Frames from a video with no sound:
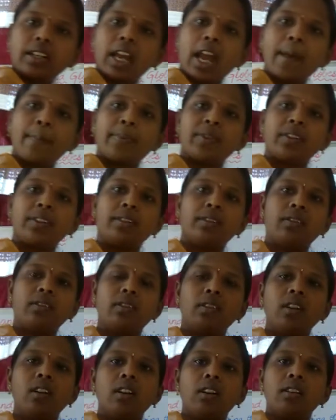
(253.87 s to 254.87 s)

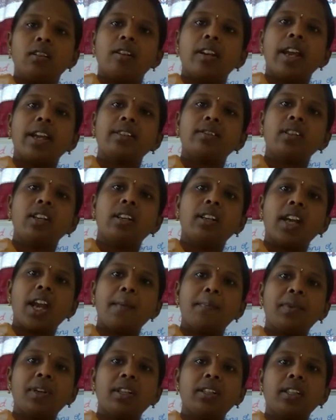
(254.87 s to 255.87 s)
capitals
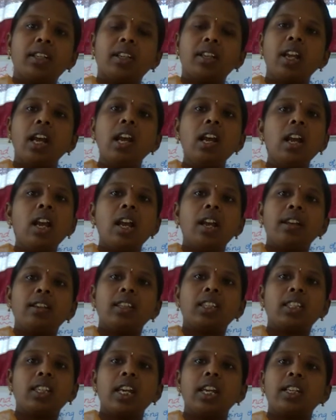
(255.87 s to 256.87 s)
and the
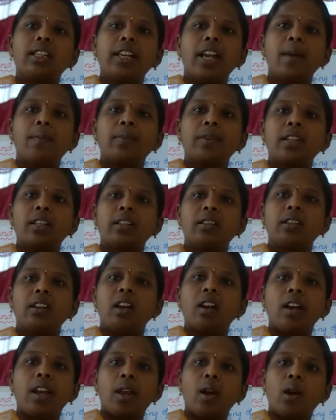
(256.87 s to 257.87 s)
state capitals.
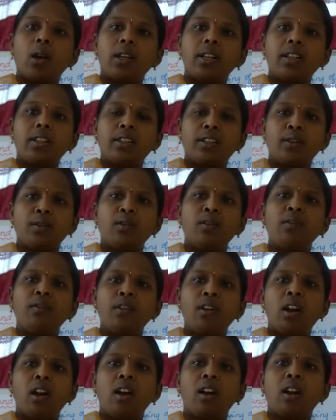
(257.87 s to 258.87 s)
I already said
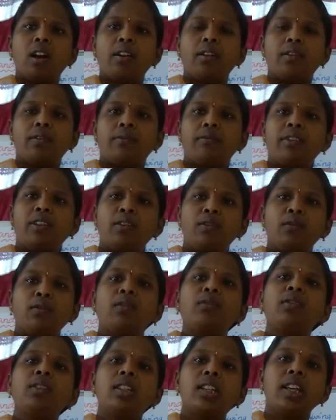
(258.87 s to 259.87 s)
no, we
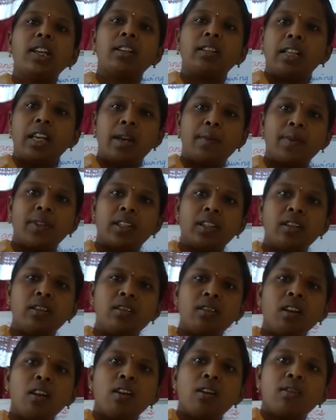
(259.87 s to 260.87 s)
know state
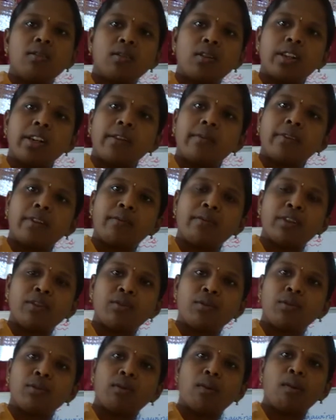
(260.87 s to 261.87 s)
capitals. So, everyone
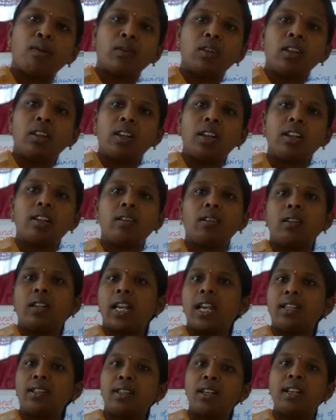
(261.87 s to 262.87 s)
should concentrate on
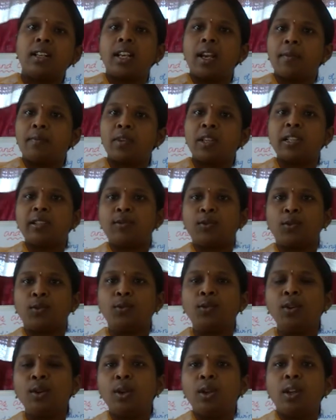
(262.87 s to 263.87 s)
national capitals
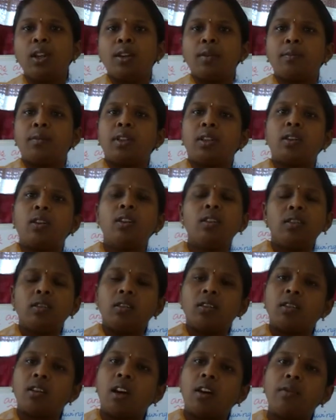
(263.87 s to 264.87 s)
too, because
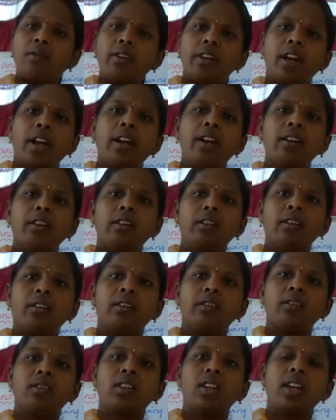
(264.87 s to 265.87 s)
now we are
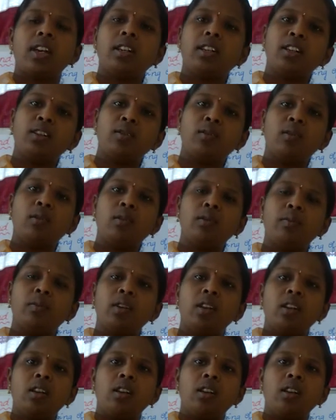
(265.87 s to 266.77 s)
staying in home.